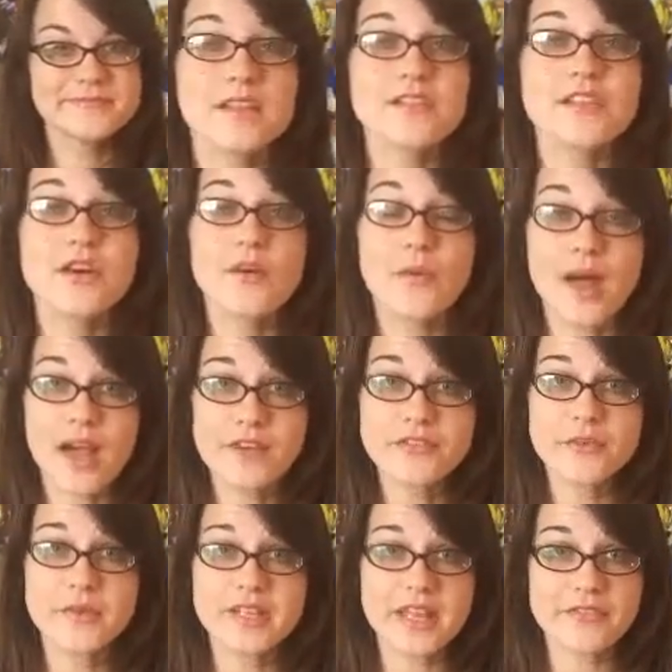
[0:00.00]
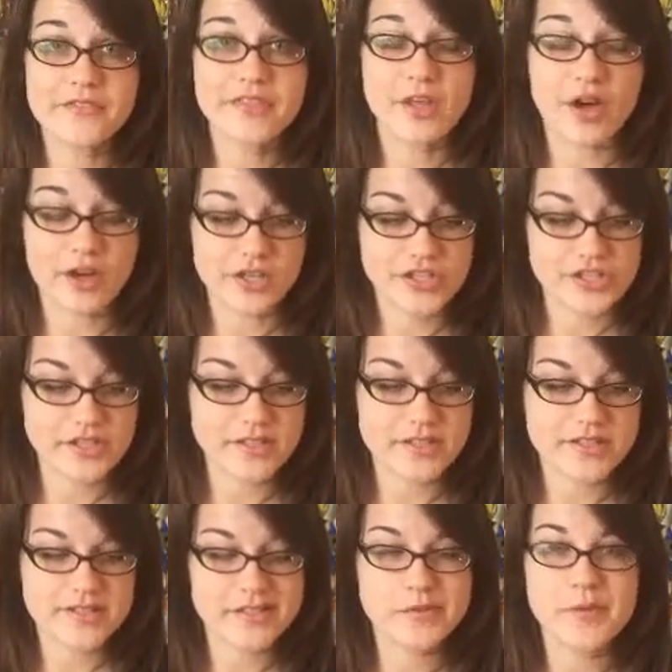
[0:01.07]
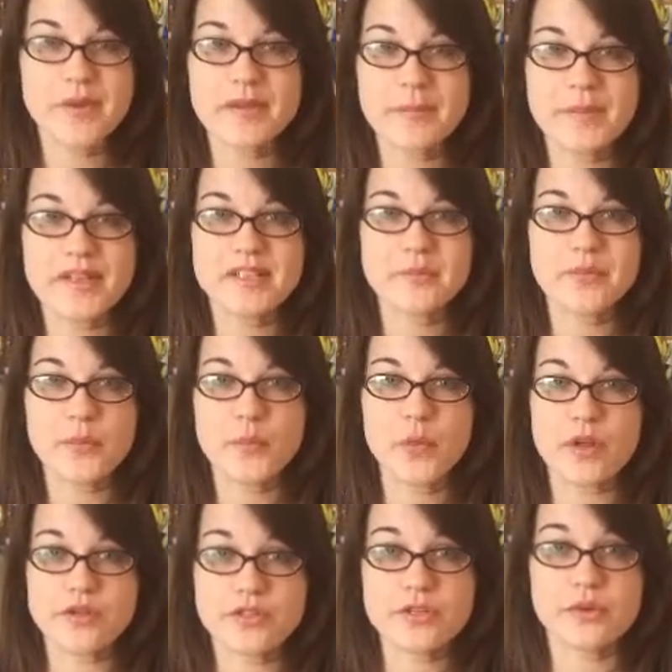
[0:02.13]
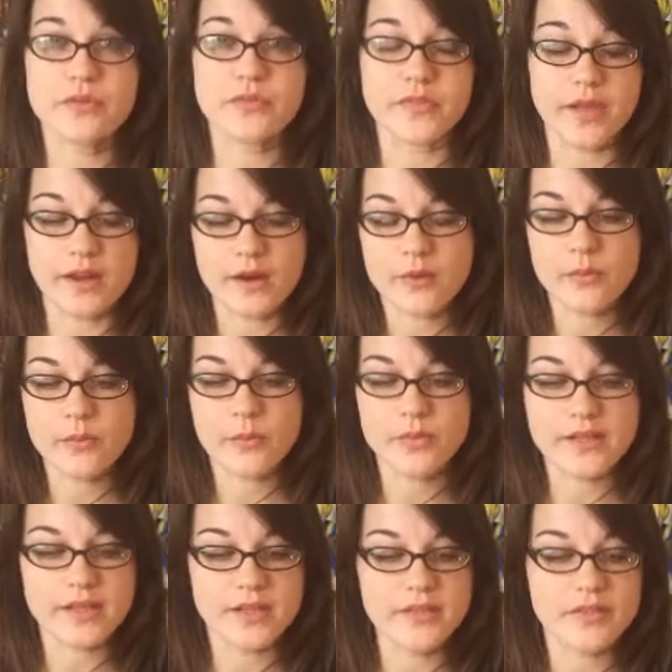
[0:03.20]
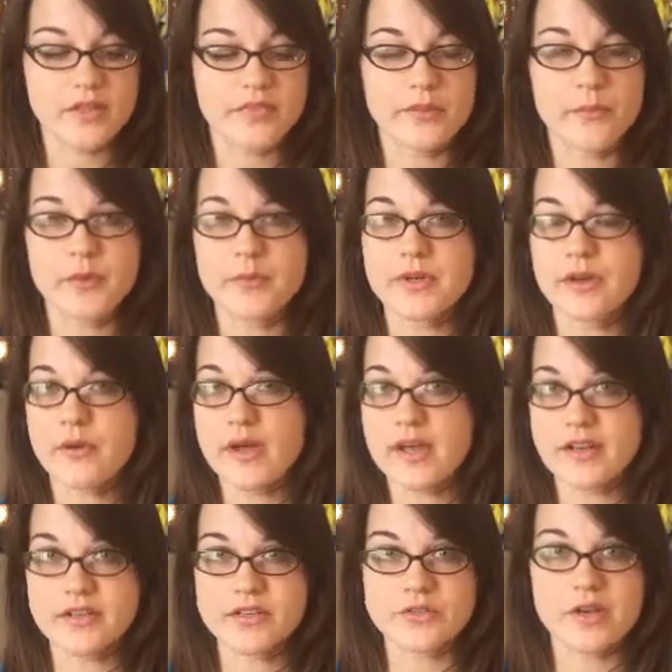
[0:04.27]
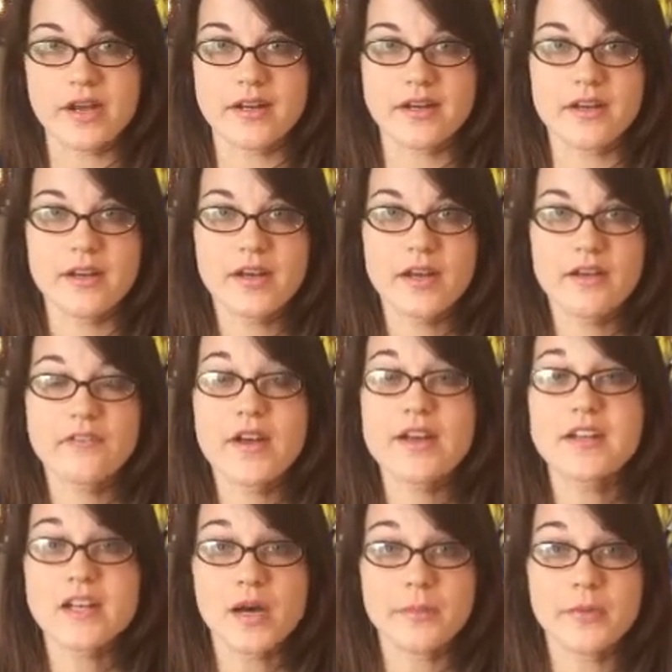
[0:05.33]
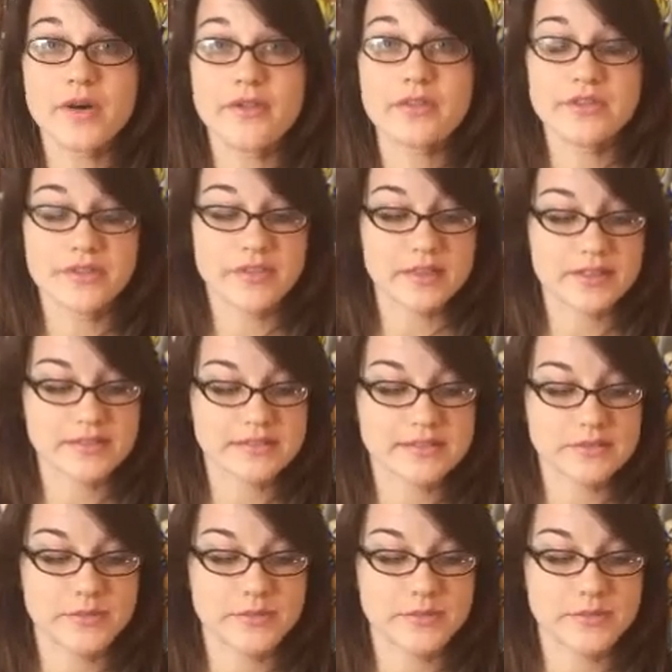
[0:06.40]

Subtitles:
So after we left the auction, since we only picked up the one tote there, we thought that we would go ahead and try to find a couple other things.